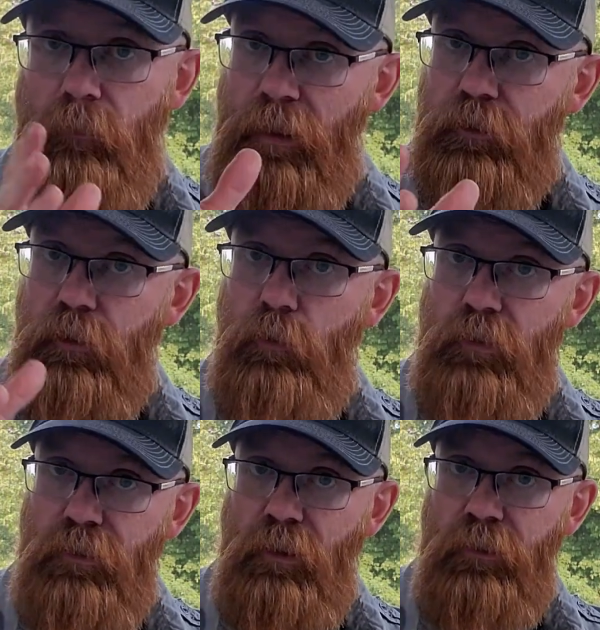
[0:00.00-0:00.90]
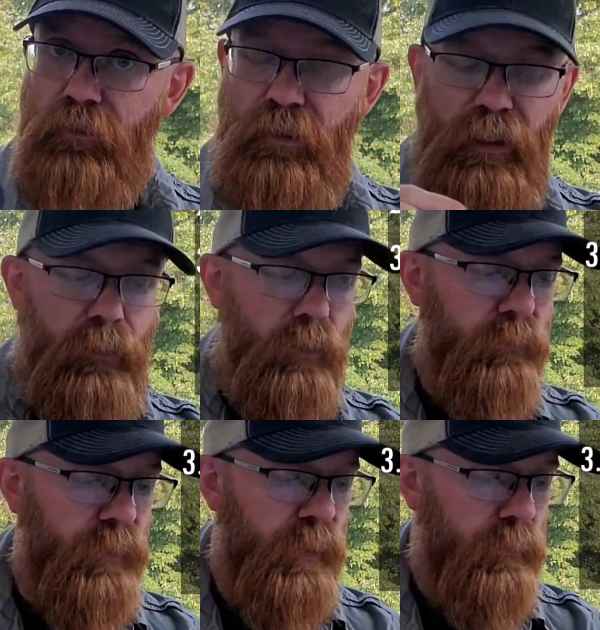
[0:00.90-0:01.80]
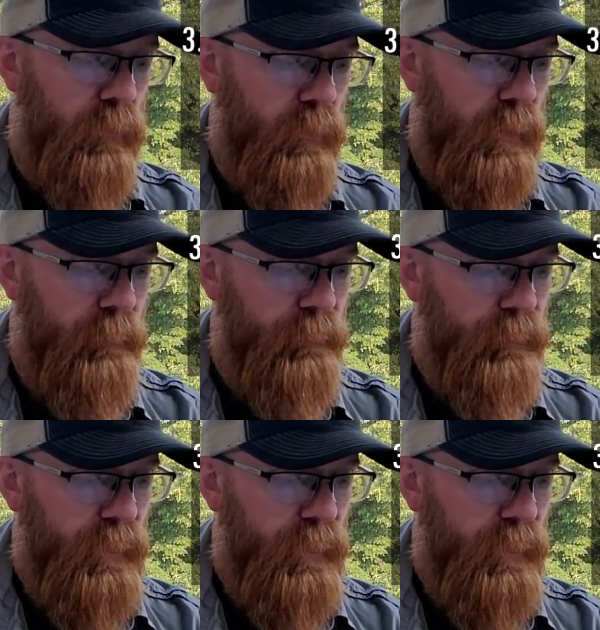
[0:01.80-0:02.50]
Make sure you wouldn't understand all of that, okay?